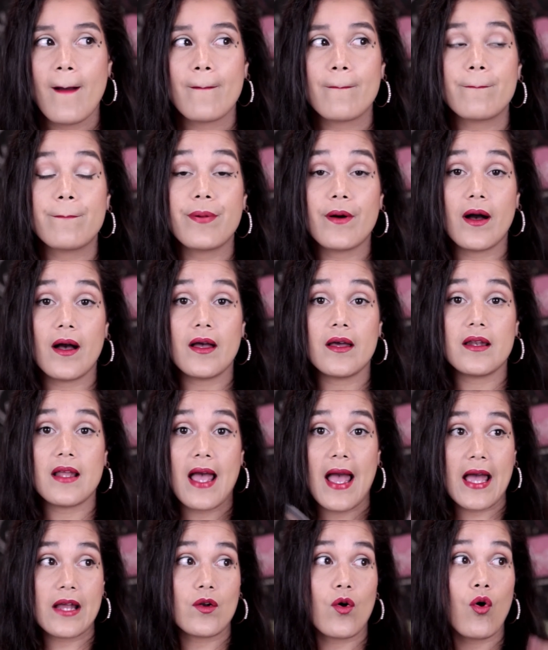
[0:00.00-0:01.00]
but
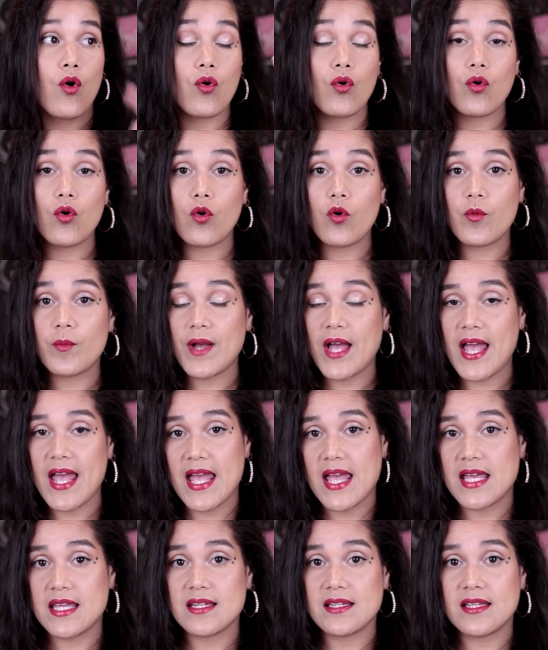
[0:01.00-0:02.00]
at home
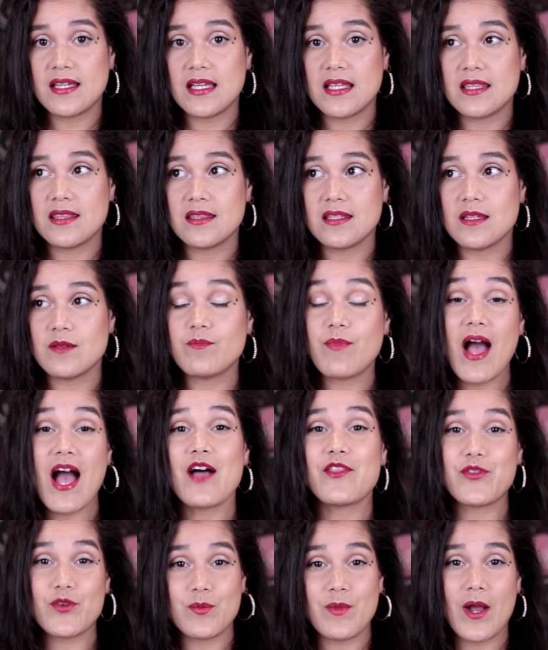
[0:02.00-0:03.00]
and in the
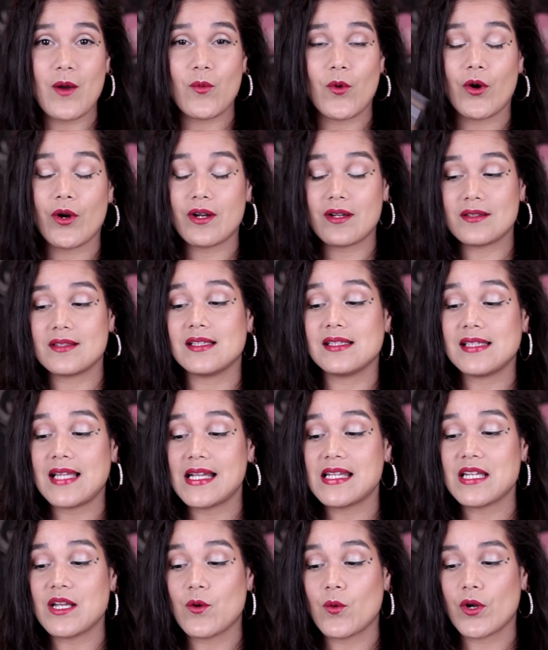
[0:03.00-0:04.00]
bathroom at work, the
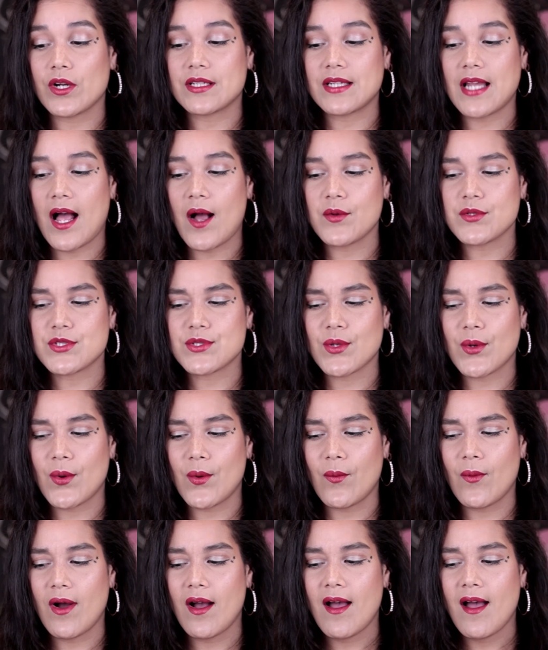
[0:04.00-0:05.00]
lighting worked out.
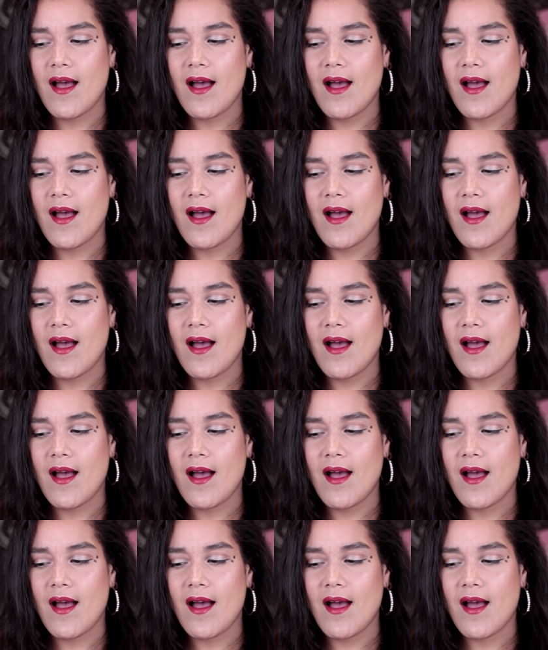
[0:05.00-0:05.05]
So